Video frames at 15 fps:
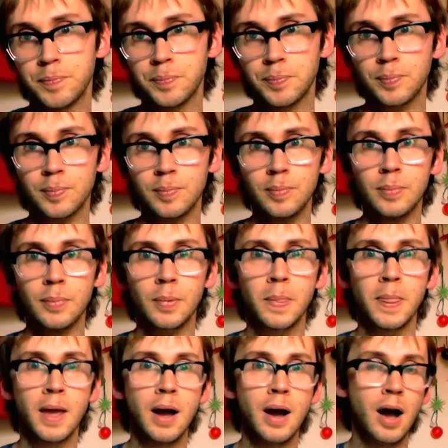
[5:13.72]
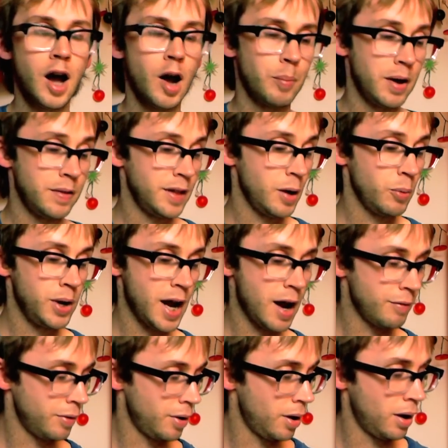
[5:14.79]
And there we
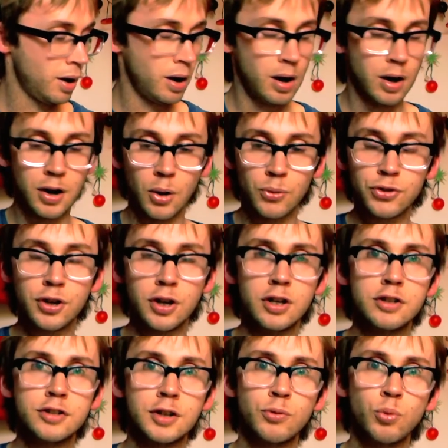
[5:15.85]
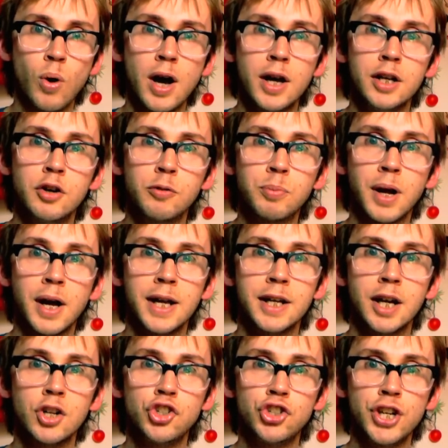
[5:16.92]
have an alternative way of
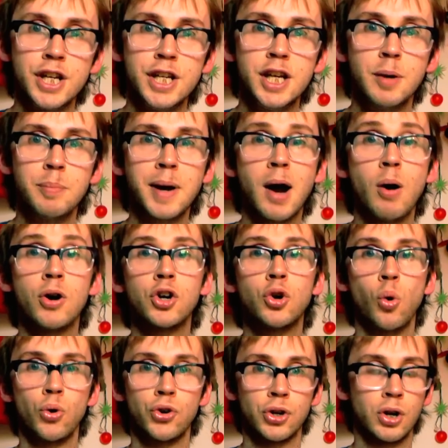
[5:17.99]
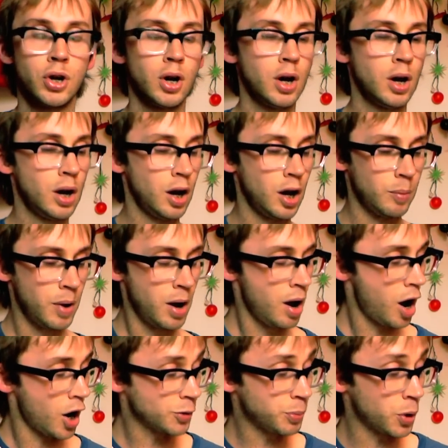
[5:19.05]
playing a G power chord.
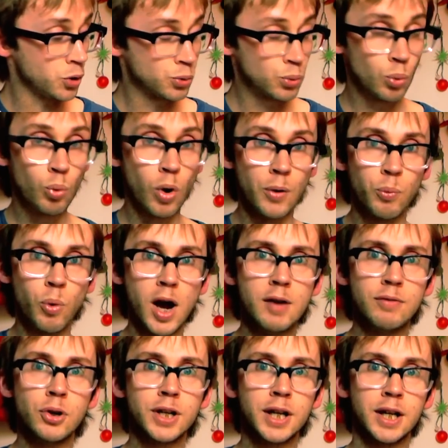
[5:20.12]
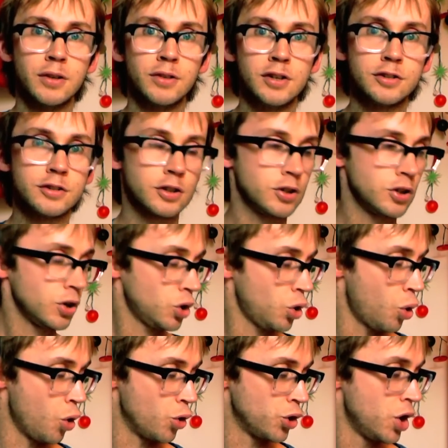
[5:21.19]
I suppose one way of looking at this
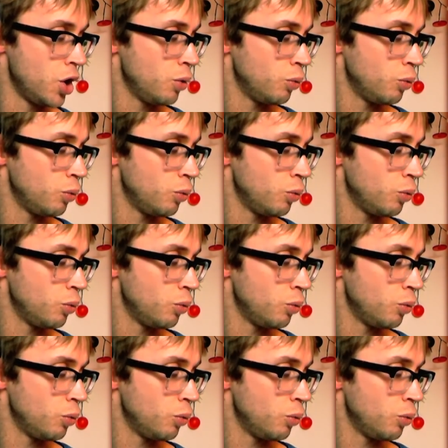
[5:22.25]
chord